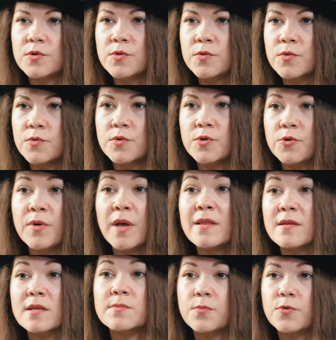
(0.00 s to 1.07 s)
to create
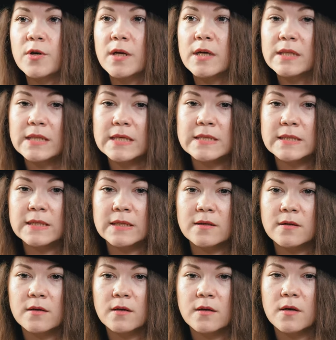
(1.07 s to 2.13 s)
this product is it